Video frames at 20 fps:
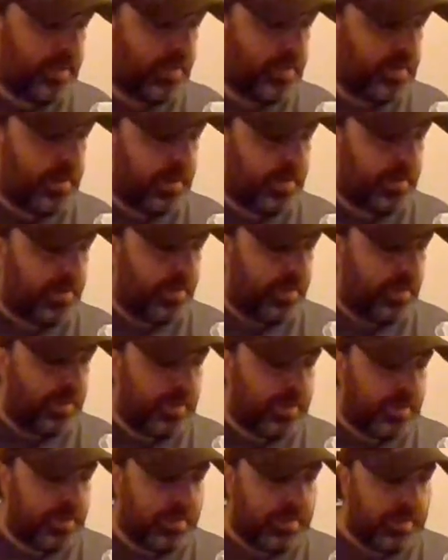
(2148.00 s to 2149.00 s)
so dark
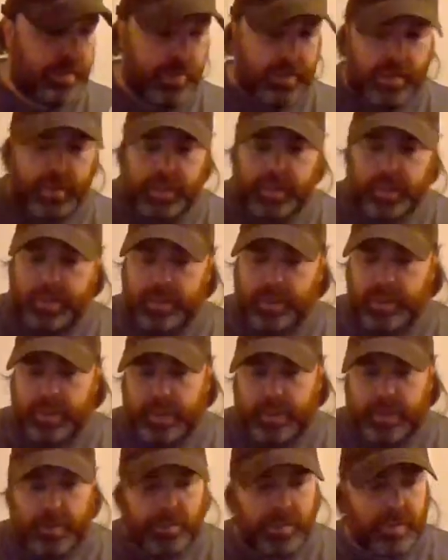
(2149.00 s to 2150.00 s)
orange.
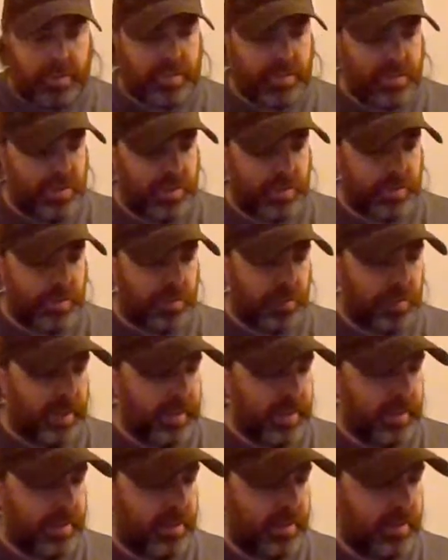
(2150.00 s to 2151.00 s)
I don't want to use
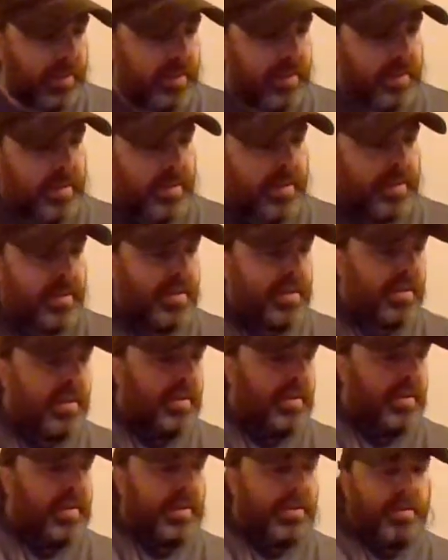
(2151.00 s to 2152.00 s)
green.
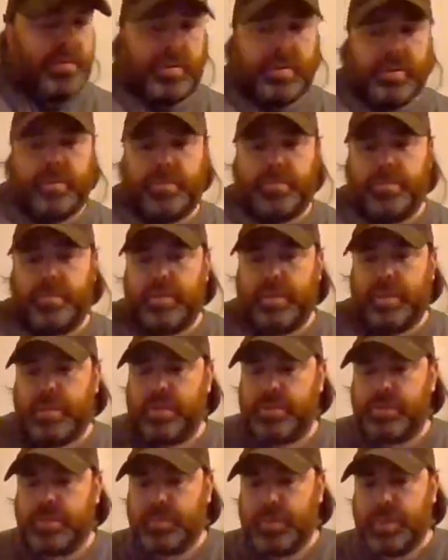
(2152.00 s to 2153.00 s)
I don't want to really
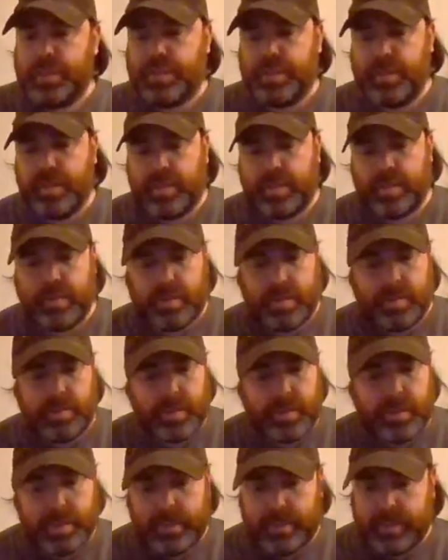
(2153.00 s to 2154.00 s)
use magenta
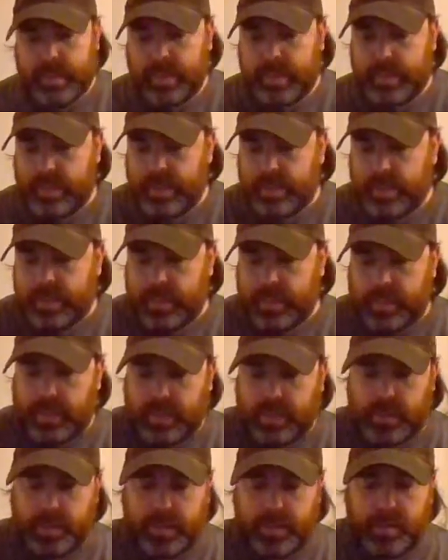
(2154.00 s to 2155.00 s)
because this is
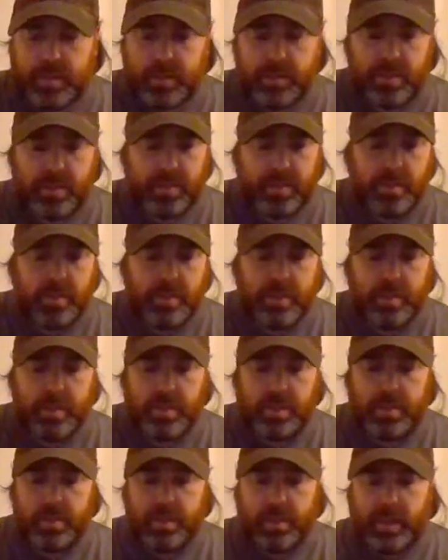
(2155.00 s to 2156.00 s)
like
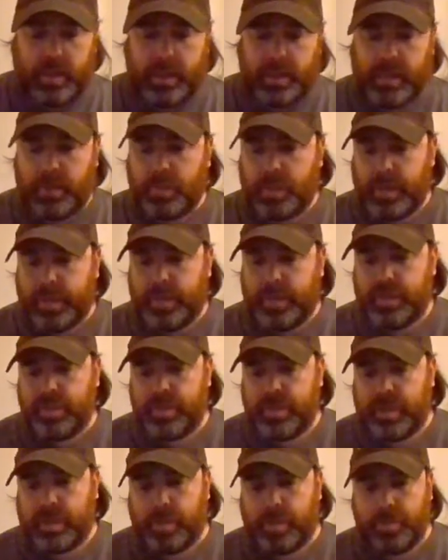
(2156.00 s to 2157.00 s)
I wanted to
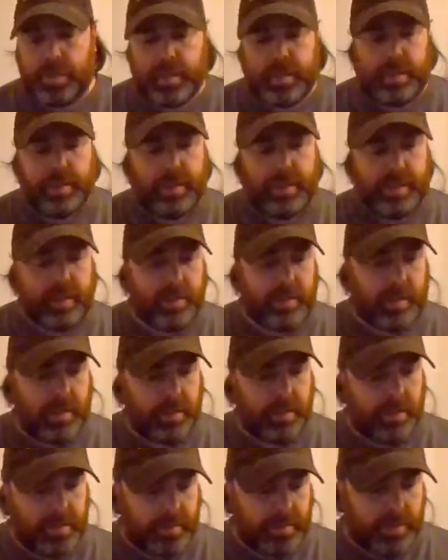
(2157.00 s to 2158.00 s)
use like a really light
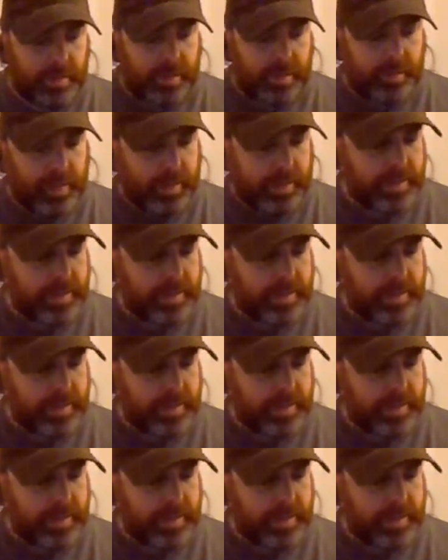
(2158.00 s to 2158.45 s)
color, like a